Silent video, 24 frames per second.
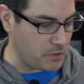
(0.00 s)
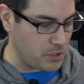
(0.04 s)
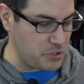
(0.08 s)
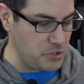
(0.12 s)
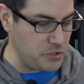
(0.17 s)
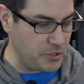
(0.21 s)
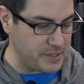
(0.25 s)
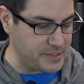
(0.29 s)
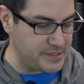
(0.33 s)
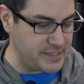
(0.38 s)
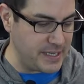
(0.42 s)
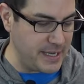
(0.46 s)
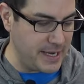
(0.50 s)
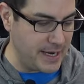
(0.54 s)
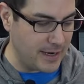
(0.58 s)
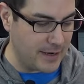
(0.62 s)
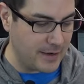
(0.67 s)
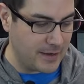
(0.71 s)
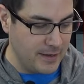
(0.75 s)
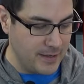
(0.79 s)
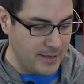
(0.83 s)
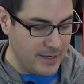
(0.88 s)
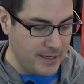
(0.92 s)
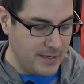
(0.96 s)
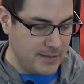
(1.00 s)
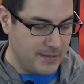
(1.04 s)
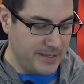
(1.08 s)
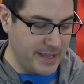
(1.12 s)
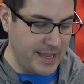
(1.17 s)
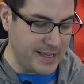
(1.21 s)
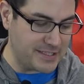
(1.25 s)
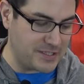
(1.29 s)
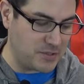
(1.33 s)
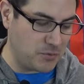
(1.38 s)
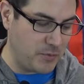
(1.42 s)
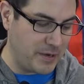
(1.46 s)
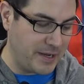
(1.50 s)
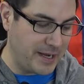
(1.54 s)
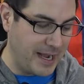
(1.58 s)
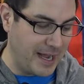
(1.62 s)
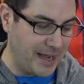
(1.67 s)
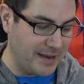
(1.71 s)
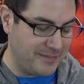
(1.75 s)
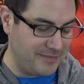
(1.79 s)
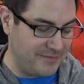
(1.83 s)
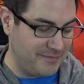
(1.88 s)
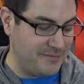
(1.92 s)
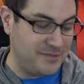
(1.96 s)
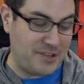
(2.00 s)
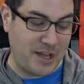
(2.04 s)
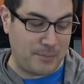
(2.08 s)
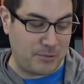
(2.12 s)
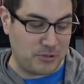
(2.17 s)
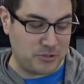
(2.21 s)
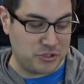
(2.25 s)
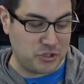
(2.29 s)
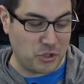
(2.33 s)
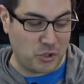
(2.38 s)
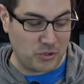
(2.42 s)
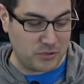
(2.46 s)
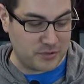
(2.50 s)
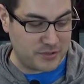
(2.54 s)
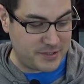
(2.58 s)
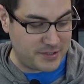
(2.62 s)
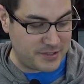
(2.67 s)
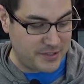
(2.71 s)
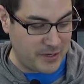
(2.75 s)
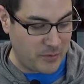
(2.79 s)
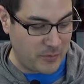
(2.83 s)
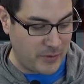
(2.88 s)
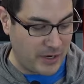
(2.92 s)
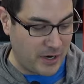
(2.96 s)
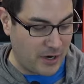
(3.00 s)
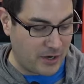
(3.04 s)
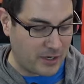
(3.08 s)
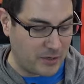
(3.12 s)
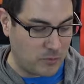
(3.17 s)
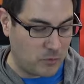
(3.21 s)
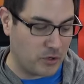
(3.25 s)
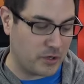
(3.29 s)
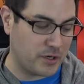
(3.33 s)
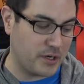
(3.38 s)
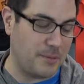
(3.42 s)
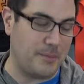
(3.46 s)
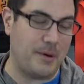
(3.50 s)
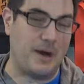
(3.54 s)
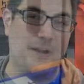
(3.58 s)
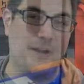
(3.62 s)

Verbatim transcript: you can see here, yes, we got double jolts that we are we're going to